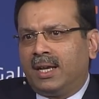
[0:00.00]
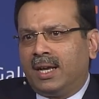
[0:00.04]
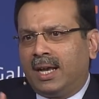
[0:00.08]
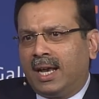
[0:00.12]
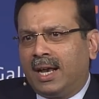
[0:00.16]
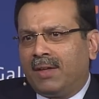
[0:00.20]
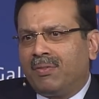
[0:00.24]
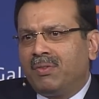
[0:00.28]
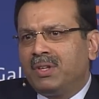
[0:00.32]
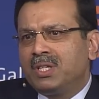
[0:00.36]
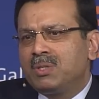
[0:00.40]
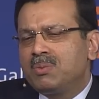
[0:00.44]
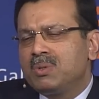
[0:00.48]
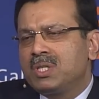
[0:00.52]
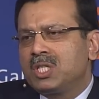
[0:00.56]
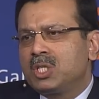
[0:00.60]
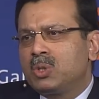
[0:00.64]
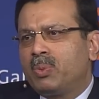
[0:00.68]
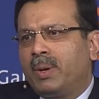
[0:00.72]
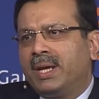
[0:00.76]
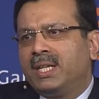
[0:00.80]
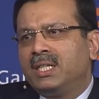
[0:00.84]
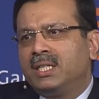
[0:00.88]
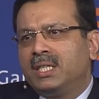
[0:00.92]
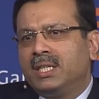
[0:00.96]
And this was
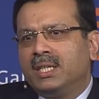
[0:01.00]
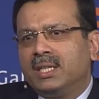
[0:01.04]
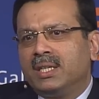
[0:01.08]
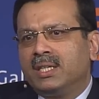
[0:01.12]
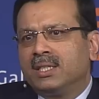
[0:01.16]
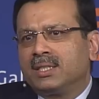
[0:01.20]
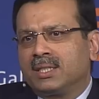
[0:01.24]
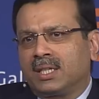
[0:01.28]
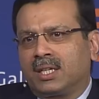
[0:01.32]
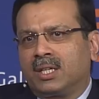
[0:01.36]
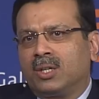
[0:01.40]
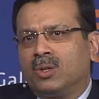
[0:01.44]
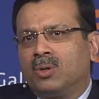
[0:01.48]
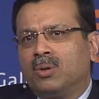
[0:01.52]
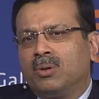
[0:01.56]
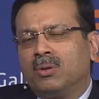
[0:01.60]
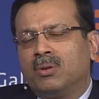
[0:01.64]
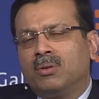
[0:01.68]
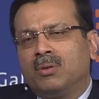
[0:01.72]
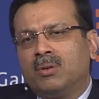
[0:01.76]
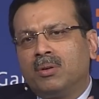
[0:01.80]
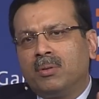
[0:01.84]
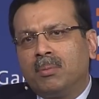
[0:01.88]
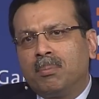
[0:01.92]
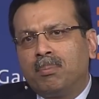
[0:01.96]
20 years ago.
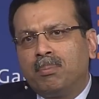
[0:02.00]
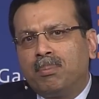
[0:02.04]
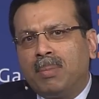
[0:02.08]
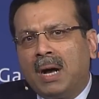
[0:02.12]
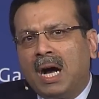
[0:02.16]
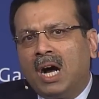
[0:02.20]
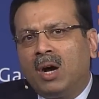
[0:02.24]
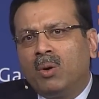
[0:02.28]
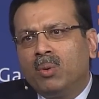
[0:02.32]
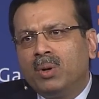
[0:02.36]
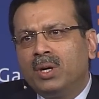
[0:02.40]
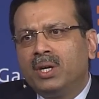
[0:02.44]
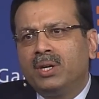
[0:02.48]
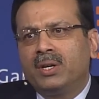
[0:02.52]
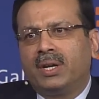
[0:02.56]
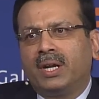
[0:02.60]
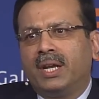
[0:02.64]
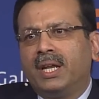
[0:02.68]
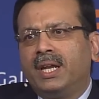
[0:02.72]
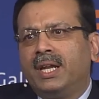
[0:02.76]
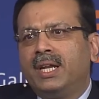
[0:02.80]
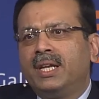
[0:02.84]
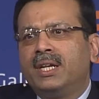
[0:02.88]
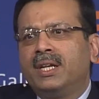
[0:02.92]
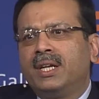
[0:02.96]
Power
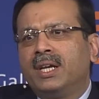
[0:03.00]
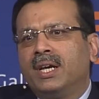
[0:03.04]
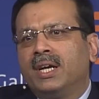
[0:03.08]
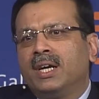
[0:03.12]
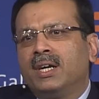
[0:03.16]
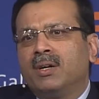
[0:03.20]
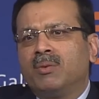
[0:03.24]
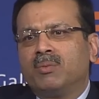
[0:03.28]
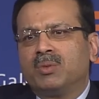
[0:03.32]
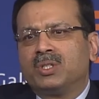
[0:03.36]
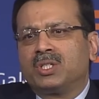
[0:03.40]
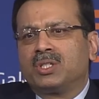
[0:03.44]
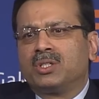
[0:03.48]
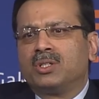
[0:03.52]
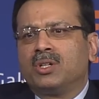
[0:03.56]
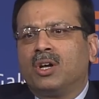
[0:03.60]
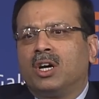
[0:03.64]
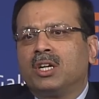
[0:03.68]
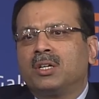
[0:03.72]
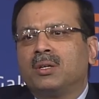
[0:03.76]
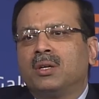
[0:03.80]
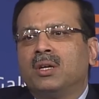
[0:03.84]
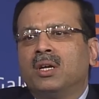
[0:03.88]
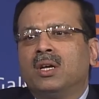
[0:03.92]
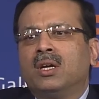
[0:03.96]
in India was
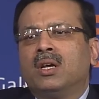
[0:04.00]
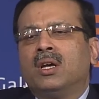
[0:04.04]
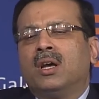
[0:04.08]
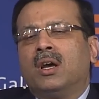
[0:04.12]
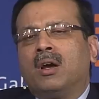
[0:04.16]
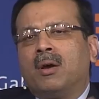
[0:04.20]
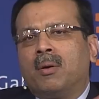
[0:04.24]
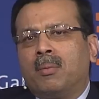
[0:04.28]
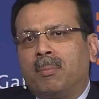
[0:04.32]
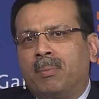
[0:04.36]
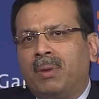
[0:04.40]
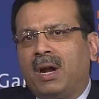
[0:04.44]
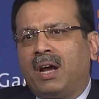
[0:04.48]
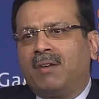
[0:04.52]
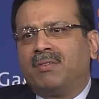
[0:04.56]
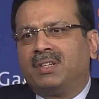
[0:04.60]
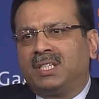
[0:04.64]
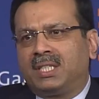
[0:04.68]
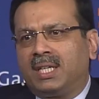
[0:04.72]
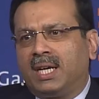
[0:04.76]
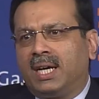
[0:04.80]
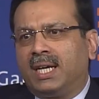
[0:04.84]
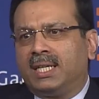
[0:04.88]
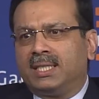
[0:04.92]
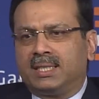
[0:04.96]
not
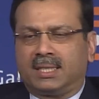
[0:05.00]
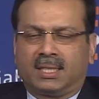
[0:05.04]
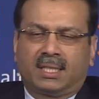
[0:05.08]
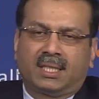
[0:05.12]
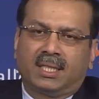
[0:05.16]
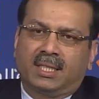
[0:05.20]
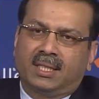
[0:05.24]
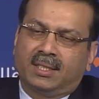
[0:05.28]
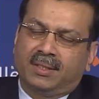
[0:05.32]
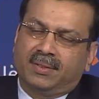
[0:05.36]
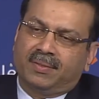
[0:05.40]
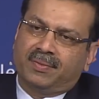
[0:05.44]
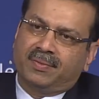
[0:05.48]
privatized.